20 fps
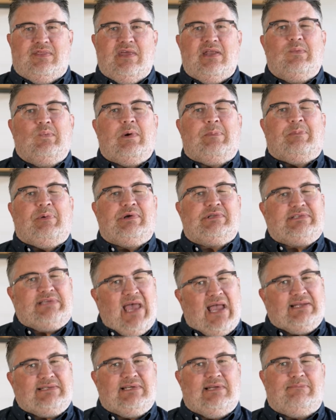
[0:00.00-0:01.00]
Then we're
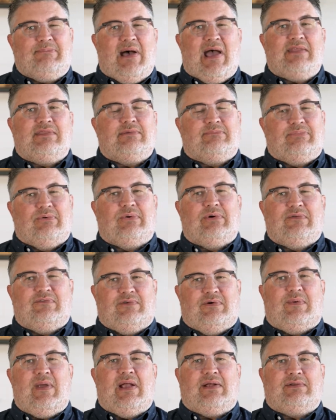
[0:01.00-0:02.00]
protected by the board of
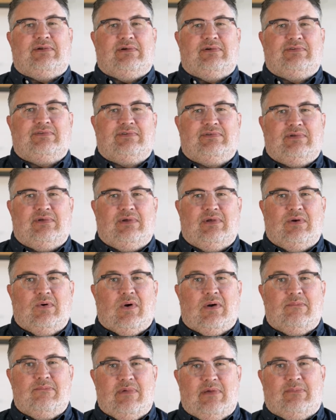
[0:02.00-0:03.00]
directors, who
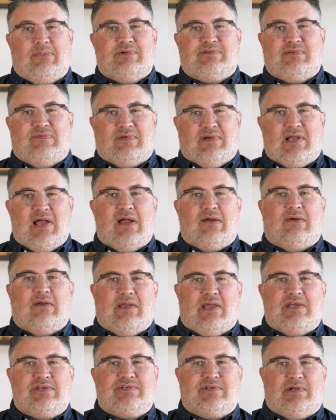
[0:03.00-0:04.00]
are members of the
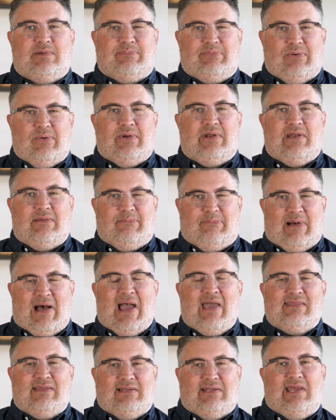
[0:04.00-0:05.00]
congregation appointed
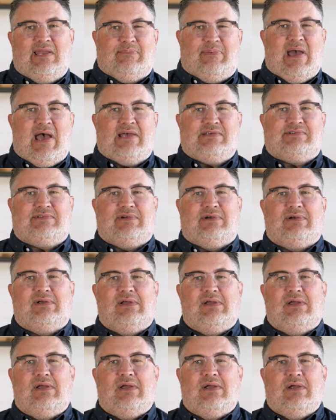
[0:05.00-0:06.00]
by the lead pastor
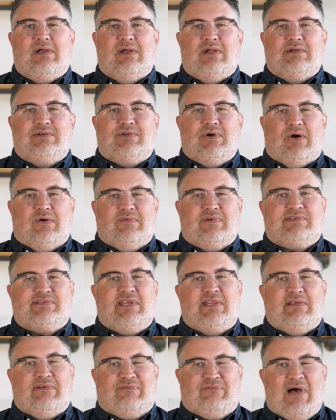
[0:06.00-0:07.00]
to
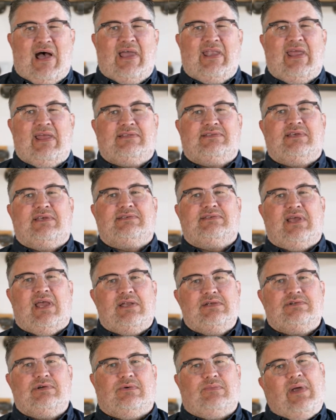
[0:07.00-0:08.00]
oversee the finances
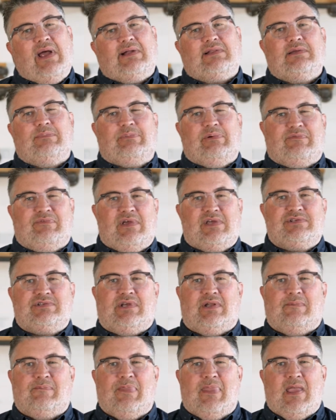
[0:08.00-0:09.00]
and direct the
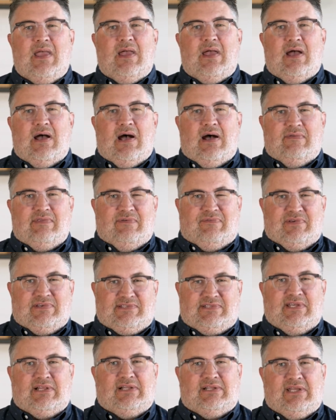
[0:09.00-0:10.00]
provision of the
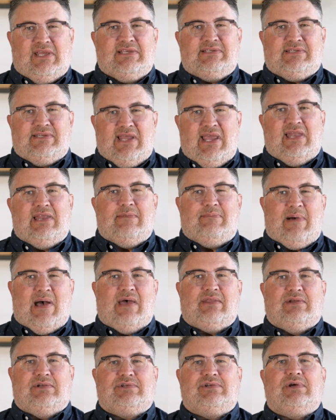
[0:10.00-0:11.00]
facilities needed
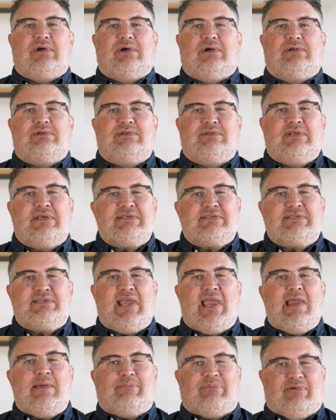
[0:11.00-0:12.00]
by the church. This
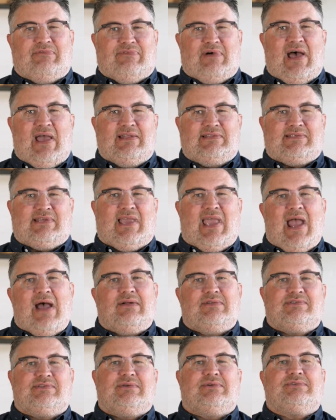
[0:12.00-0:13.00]
team provides
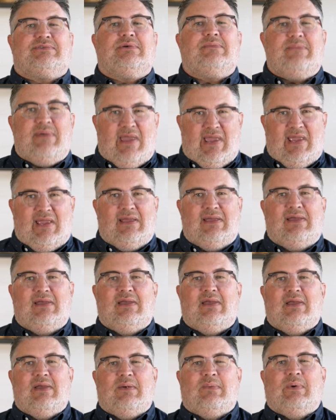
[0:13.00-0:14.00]
counsel to me
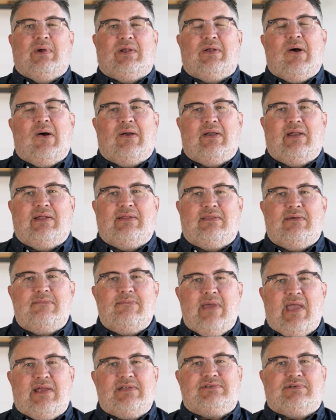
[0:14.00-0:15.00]
regarding the
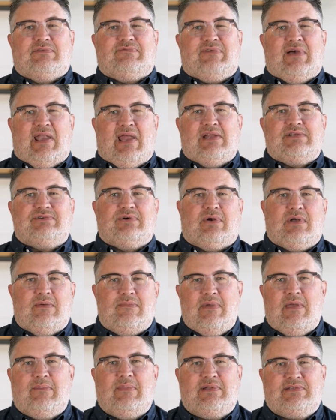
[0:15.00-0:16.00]
major financial
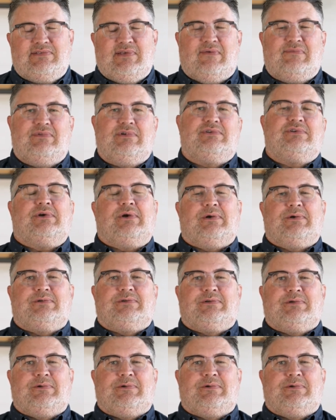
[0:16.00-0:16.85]
commitments of the church.